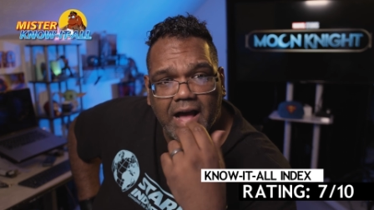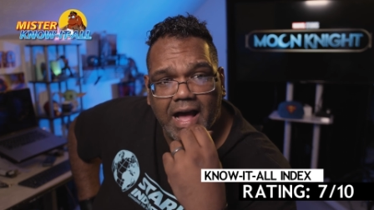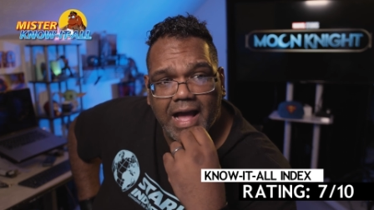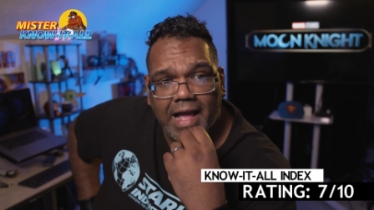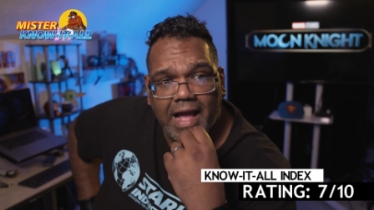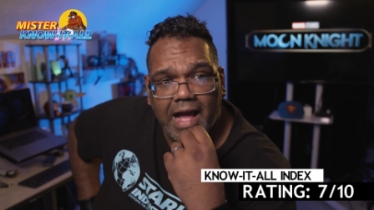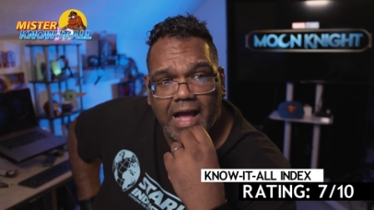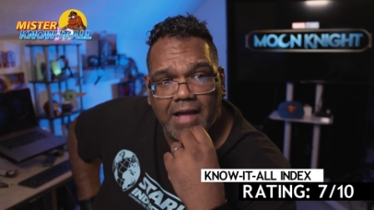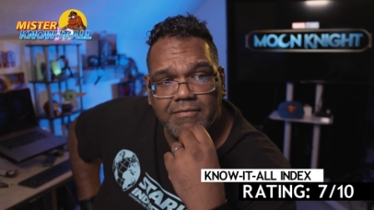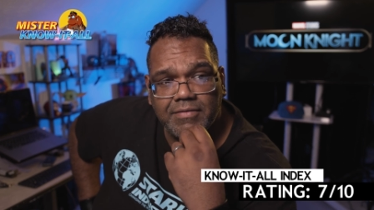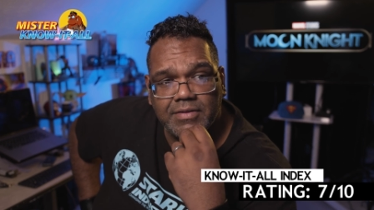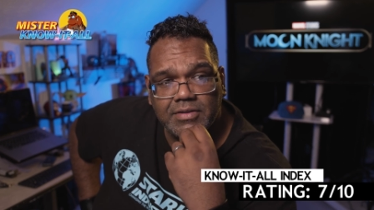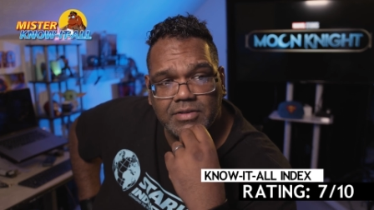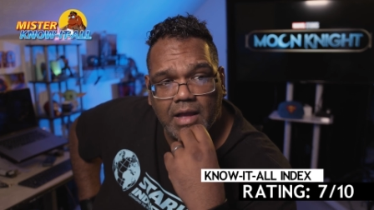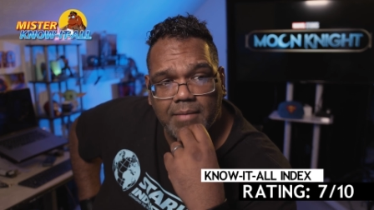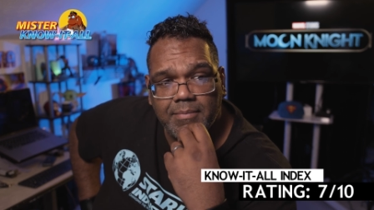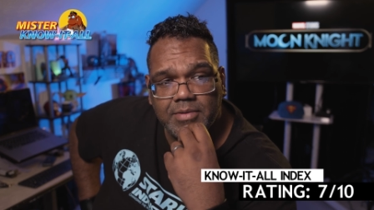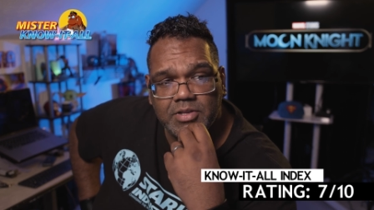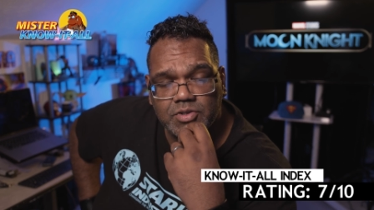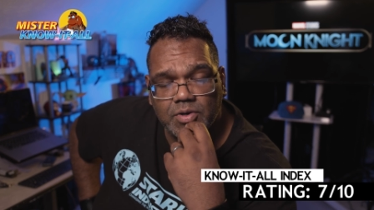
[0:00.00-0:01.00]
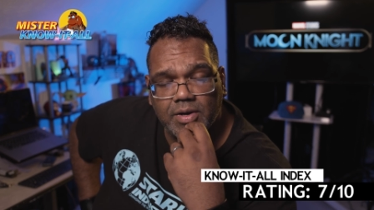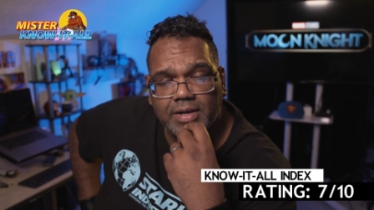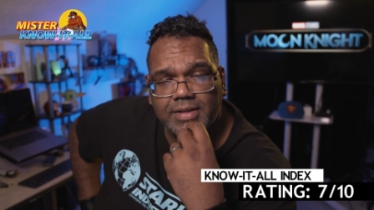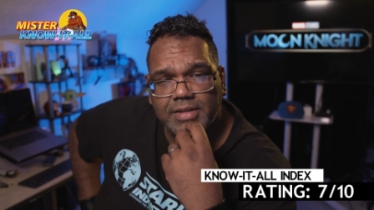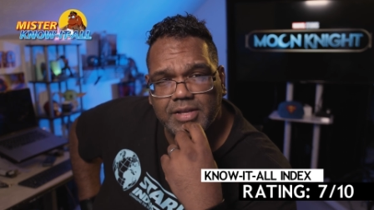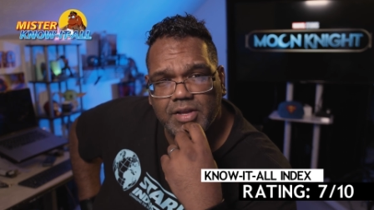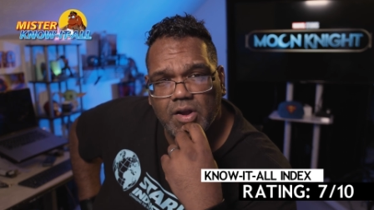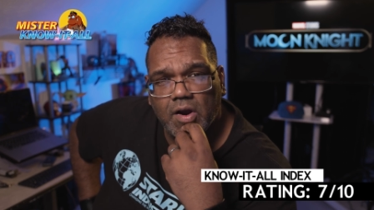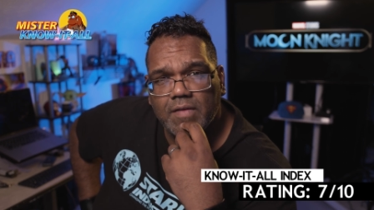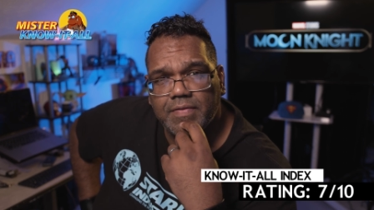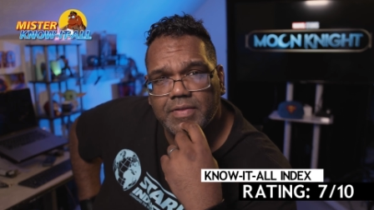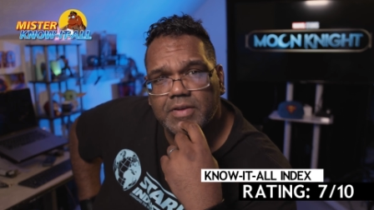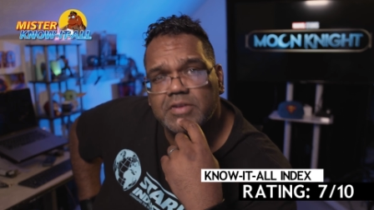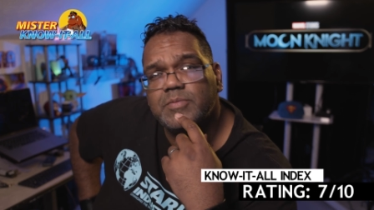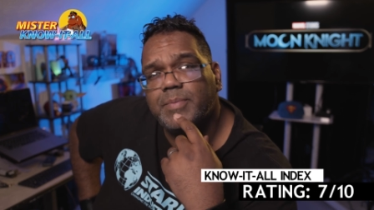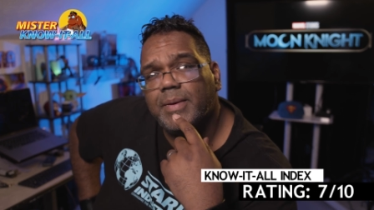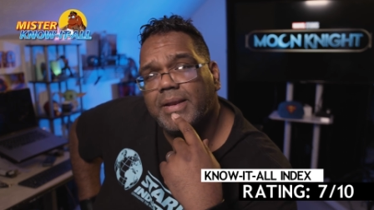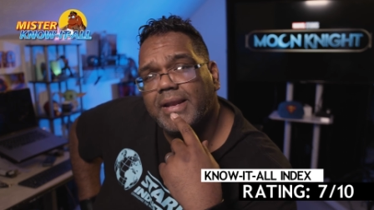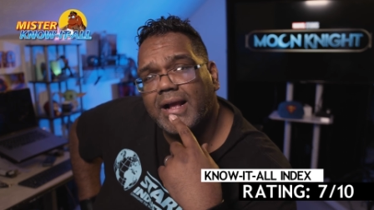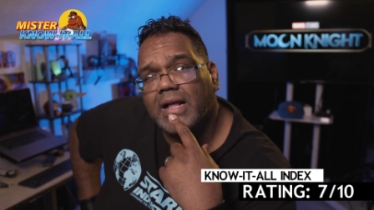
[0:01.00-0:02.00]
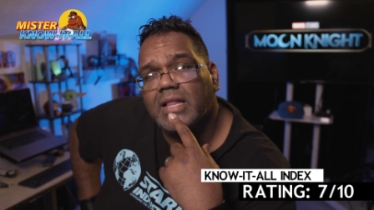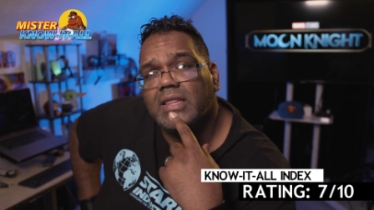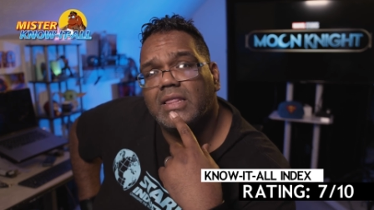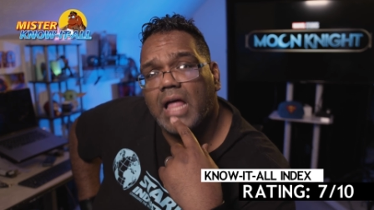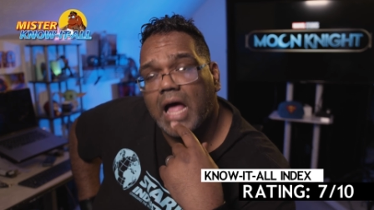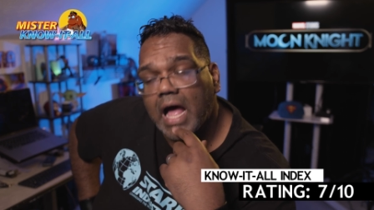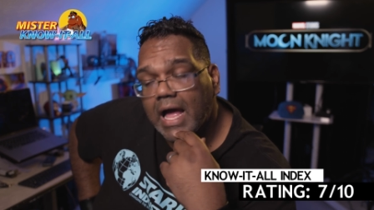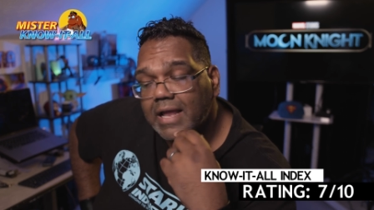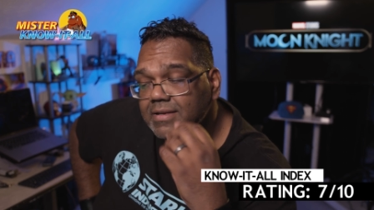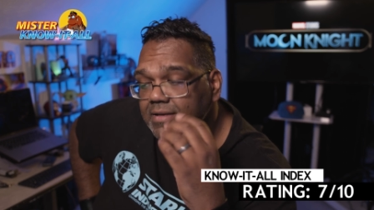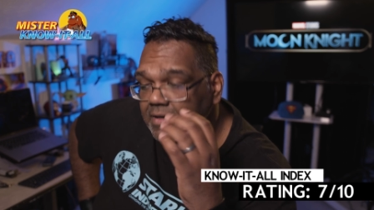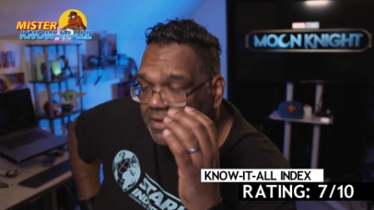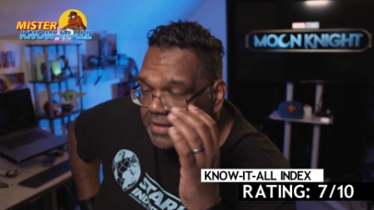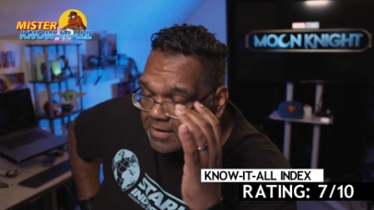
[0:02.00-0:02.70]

I'm enjoying the yarn they're spending a lot.